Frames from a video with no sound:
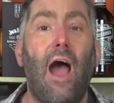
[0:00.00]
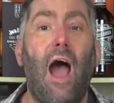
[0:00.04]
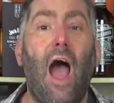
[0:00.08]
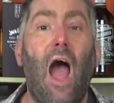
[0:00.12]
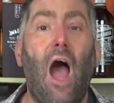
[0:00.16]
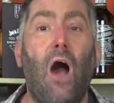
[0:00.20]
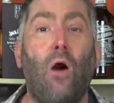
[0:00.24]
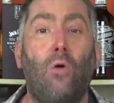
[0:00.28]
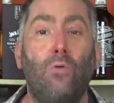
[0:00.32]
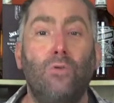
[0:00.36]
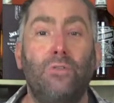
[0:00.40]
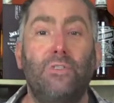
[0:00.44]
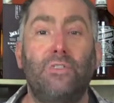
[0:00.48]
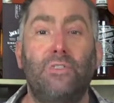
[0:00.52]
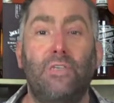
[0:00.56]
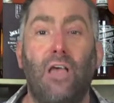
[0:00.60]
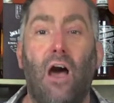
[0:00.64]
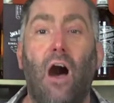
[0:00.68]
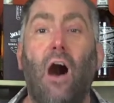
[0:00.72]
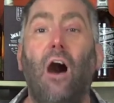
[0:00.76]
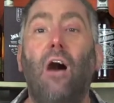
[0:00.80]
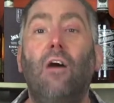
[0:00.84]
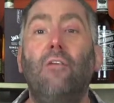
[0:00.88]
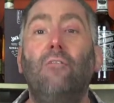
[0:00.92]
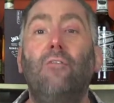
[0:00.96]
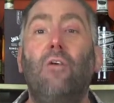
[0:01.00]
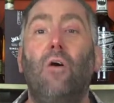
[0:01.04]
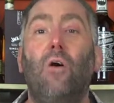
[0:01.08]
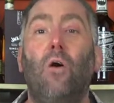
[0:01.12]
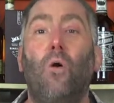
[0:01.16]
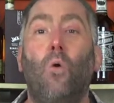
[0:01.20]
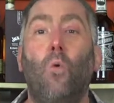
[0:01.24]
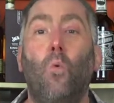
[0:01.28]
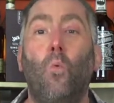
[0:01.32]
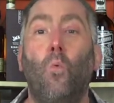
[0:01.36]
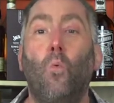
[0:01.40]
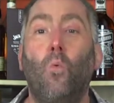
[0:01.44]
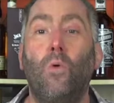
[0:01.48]
house of
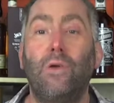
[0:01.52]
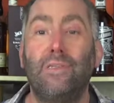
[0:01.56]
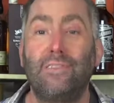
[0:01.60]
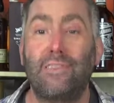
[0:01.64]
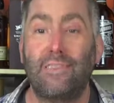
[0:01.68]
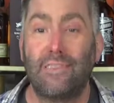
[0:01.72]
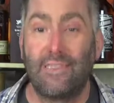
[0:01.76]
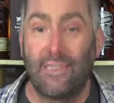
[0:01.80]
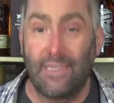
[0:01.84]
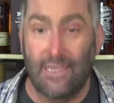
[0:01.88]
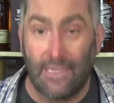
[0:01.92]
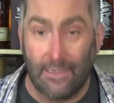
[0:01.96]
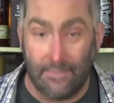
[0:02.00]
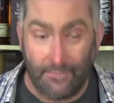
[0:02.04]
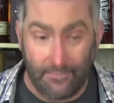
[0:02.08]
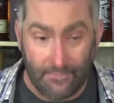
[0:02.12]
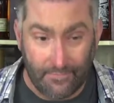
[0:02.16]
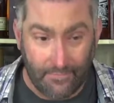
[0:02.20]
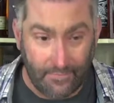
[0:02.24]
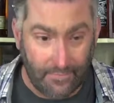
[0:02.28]
whiskey.